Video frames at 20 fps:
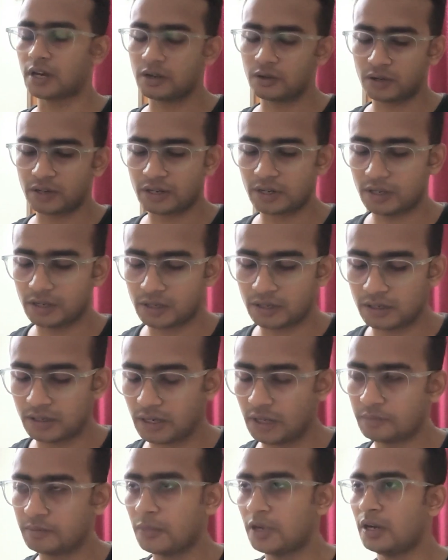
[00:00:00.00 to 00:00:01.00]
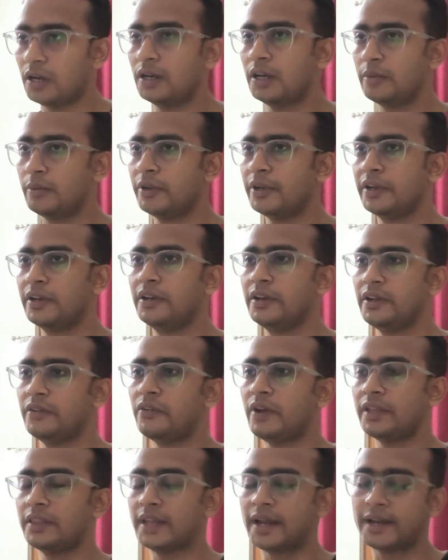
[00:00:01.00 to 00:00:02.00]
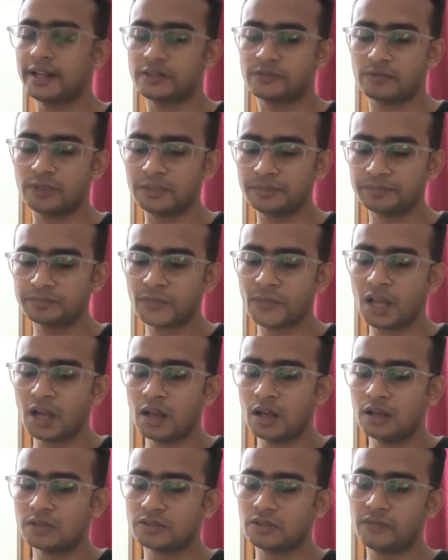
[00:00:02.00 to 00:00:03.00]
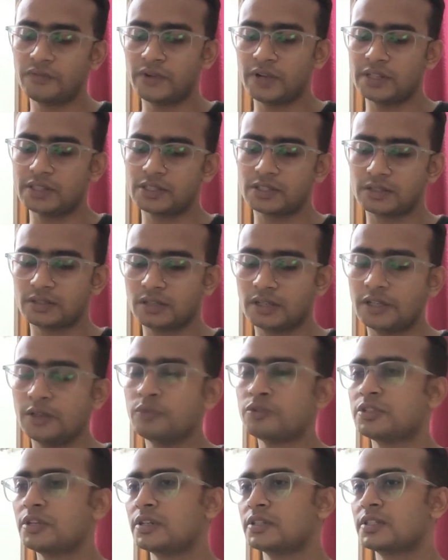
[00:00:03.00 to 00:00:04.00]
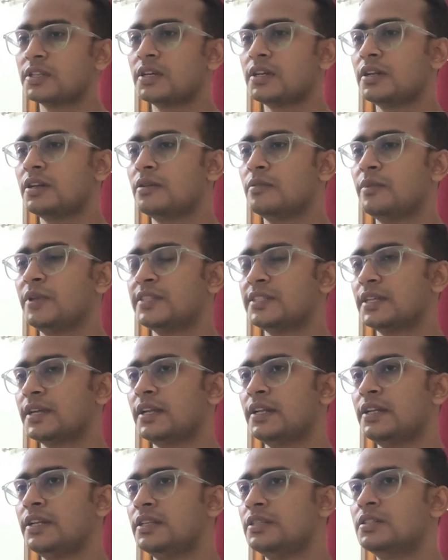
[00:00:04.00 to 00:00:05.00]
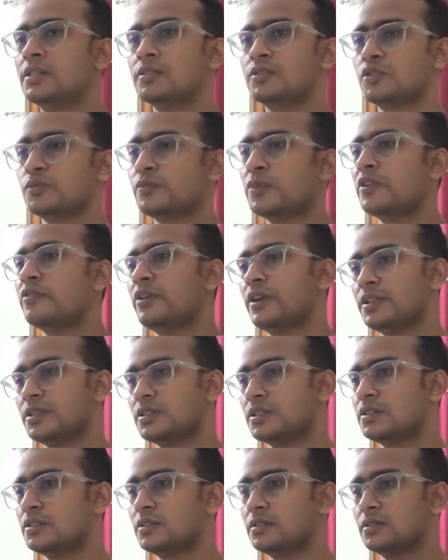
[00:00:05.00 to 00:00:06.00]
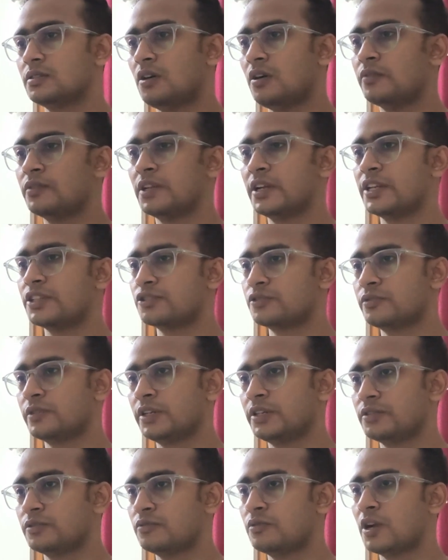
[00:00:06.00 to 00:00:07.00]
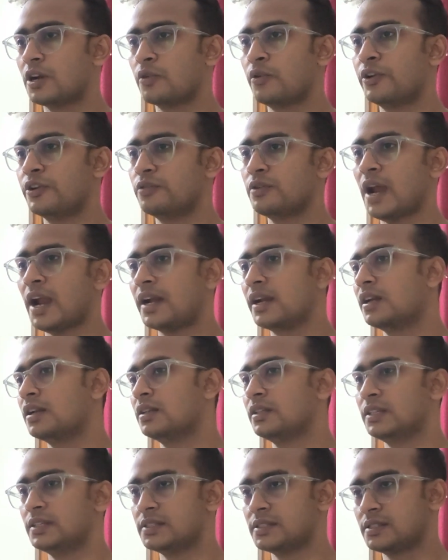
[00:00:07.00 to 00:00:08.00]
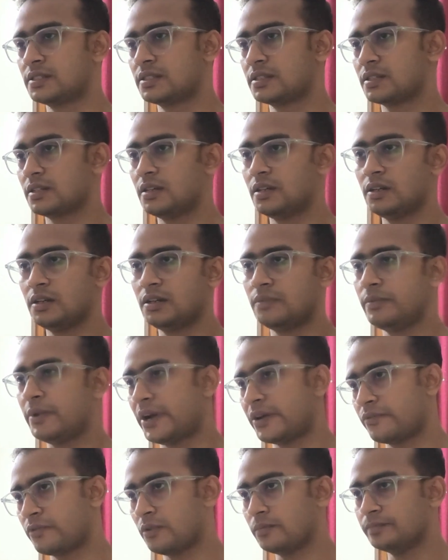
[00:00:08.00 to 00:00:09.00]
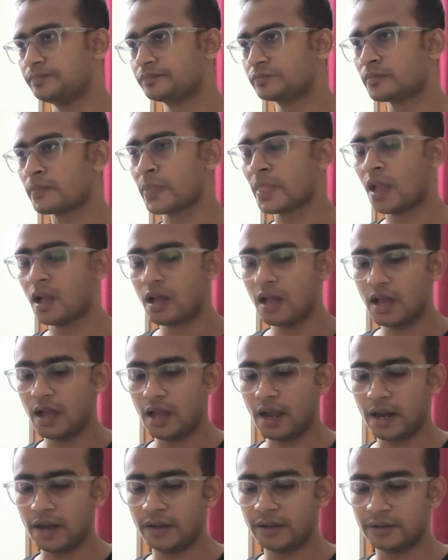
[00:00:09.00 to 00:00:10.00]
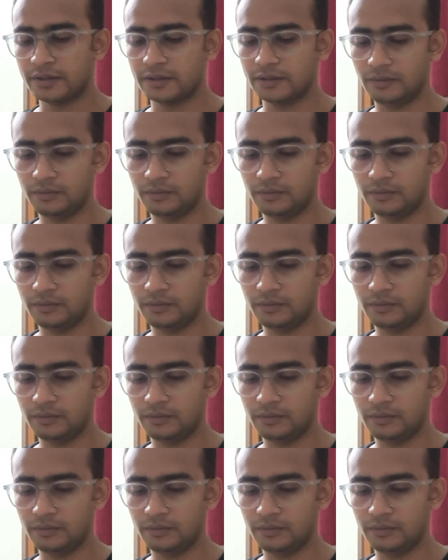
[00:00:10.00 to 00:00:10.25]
are? Let me define that as well. So first, users are basically the supervisor of the restaurant who are going to handle this platform, and